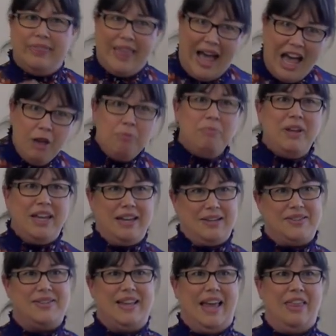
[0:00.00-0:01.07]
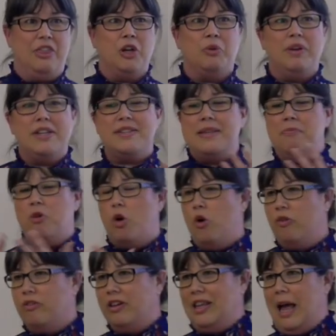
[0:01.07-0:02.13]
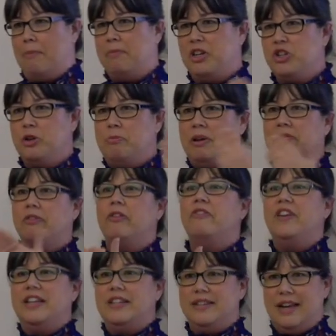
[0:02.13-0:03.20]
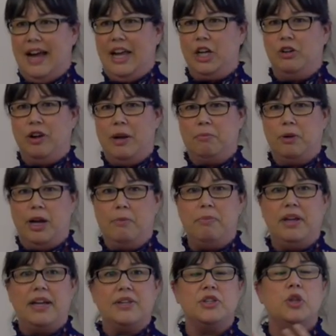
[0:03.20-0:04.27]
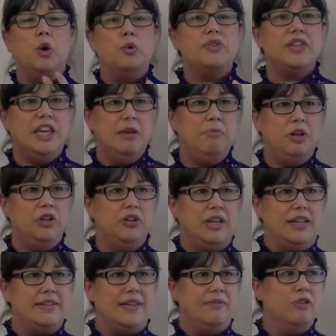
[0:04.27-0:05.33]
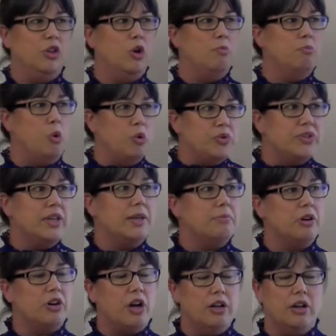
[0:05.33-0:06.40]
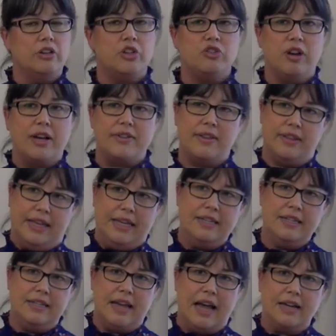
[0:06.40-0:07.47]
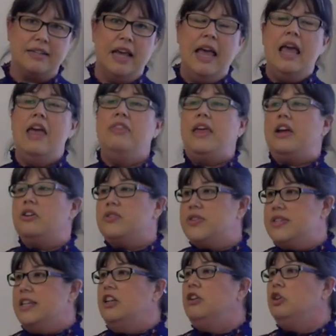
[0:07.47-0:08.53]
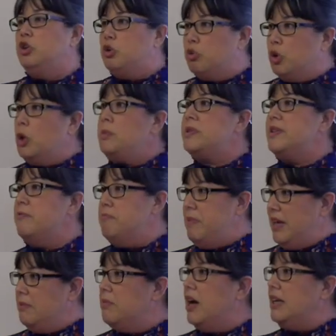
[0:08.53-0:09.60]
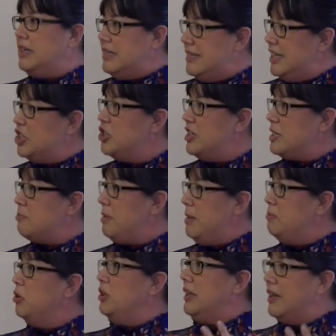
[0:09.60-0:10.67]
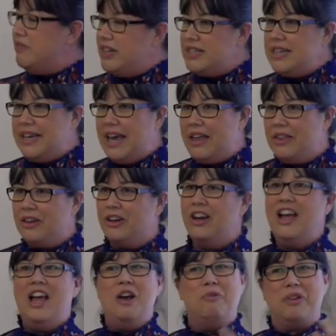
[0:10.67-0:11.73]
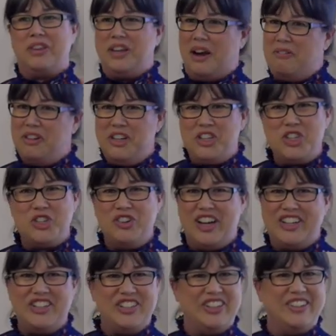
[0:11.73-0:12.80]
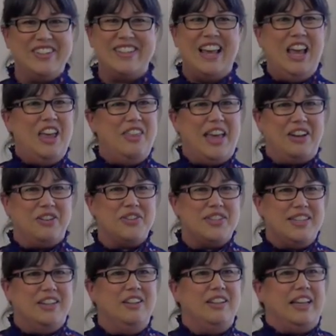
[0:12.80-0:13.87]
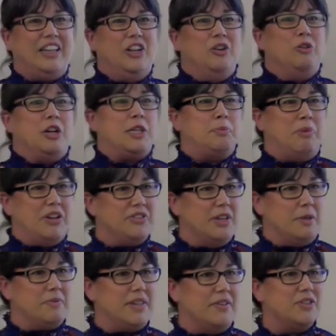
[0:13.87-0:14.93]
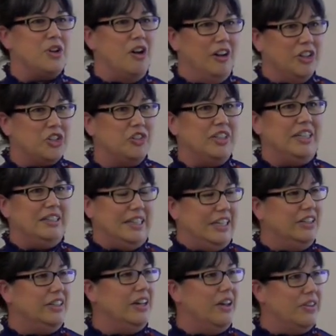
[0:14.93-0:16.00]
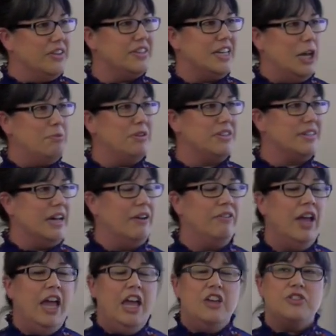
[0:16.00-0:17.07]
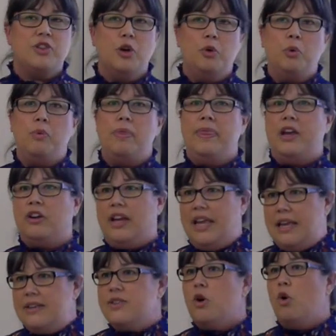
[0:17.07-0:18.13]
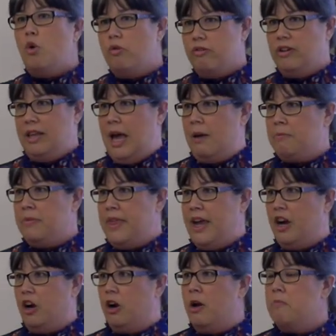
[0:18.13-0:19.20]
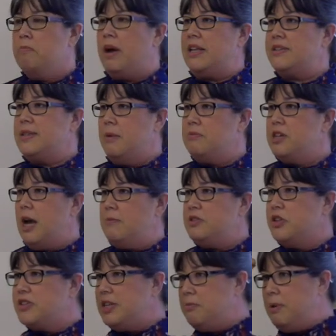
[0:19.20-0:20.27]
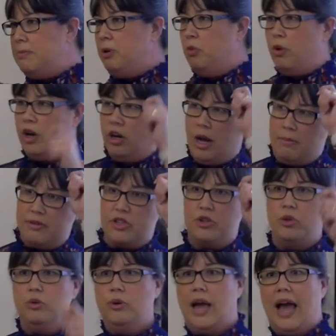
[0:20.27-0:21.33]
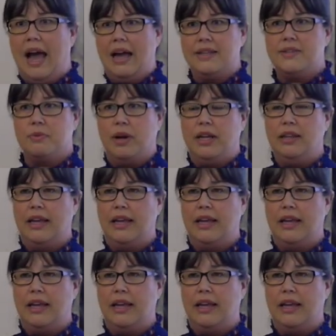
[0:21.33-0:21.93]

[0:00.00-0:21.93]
That being said, there is some overlap. Picture a bit of a Venn diagram, right? Because those communities, even though most of them are constructs of the Indian Act, they are still groups of Mi'kmaq and Indigenous people living together with governance structures that are still, like, you know, expressing themselves culturally, legally, all this type of stuff. So there is overlap there, but sometimes you'll see people wearing almost two hats, right?